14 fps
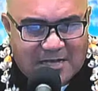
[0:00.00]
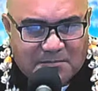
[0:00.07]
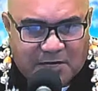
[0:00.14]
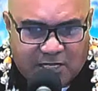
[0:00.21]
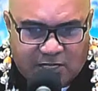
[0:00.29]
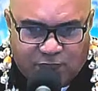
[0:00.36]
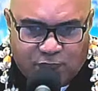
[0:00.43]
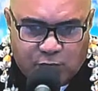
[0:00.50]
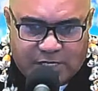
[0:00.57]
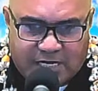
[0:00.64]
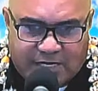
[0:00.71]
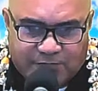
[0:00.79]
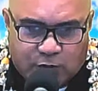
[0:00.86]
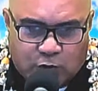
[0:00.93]
But if we
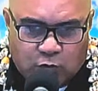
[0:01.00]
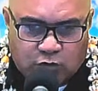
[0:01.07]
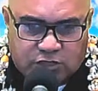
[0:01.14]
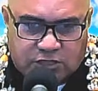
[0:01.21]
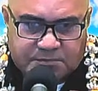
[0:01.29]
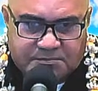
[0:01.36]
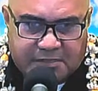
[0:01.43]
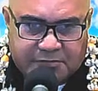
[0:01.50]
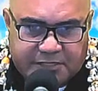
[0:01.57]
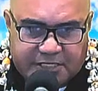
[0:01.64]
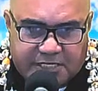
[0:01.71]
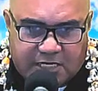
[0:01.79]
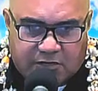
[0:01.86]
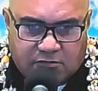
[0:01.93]
have the Holy Spirit
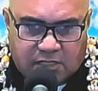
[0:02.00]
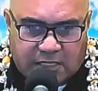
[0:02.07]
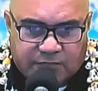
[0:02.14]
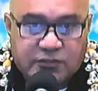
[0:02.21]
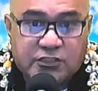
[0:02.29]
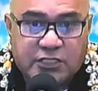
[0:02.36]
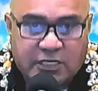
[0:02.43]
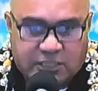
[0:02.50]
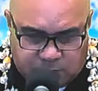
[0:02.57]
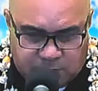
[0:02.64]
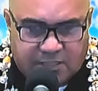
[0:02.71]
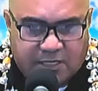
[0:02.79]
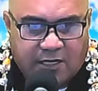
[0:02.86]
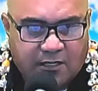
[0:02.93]
in our lives, yes,
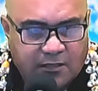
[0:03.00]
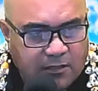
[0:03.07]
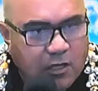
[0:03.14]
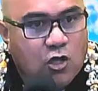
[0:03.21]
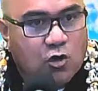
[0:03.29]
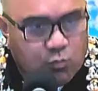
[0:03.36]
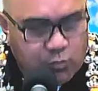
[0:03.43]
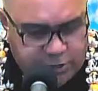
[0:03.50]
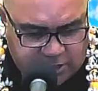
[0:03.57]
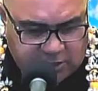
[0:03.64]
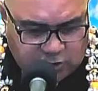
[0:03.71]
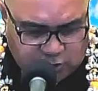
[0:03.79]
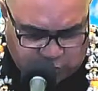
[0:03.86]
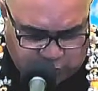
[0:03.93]
we can. We
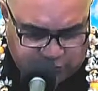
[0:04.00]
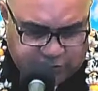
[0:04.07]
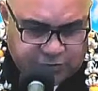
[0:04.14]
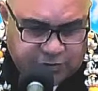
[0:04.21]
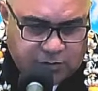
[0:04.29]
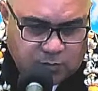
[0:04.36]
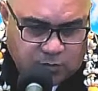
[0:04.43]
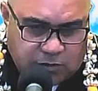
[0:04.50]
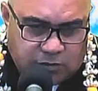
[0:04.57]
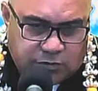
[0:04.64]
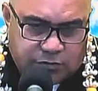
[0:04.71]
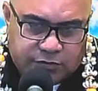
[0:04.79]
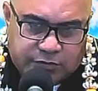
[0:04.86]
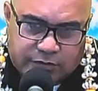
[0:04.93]
can turn the
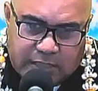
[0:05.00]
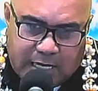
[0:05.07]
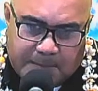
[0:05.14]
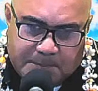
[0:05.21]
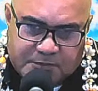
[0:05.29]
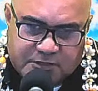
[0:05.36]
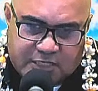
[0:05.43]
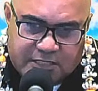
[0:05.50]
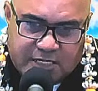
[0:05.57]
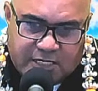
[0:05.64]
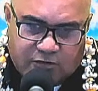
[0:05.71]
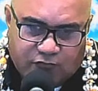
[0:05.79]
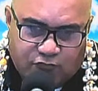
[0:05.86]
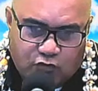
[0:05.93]
world upside
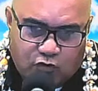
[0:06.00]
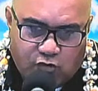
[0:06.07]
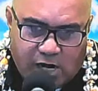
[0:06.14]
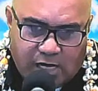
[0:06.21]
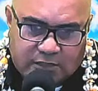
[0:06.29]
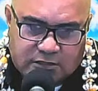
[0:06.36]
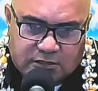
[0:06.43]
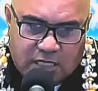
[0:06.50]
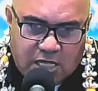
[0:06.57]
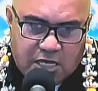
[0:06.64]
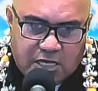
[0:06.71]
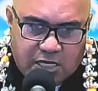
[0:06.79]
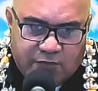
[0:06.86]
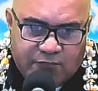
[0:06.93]
down for Christ.
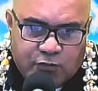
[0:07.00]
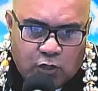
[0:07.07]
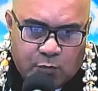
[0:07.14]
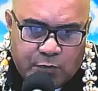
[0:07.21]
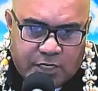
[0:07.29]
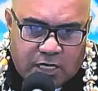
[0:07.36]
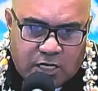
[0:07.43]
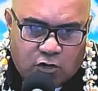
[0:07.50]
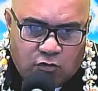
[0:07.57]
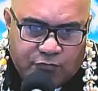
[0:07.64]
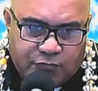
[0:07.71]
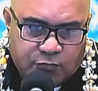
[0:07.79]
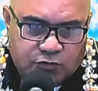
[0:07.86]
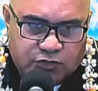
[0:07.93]
Even though we're going to
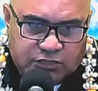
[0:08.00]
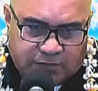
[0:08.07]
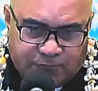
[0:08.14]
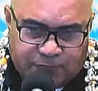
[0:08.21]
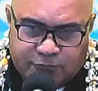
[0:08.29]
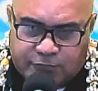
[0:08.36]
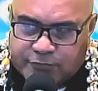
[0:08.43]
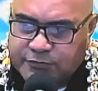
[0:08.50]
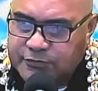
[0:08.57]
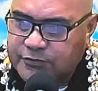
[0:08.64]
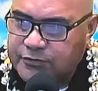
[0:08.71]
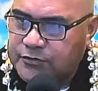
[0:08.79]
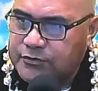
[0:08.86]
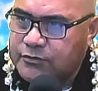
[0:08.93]
go through suffer,
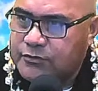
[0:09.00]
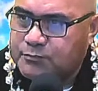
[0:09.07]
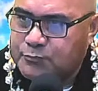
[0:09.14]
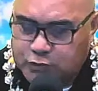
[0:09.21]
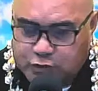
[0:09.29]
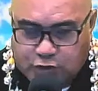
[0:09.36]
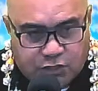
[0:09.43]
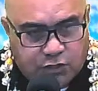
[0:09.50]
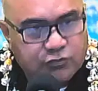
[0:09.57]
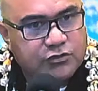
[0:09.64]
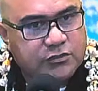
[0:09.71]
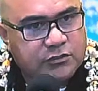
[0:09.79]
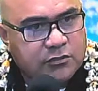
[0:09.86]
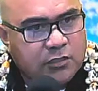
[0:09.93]

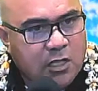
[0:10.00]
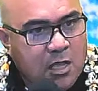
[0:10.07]
persecution.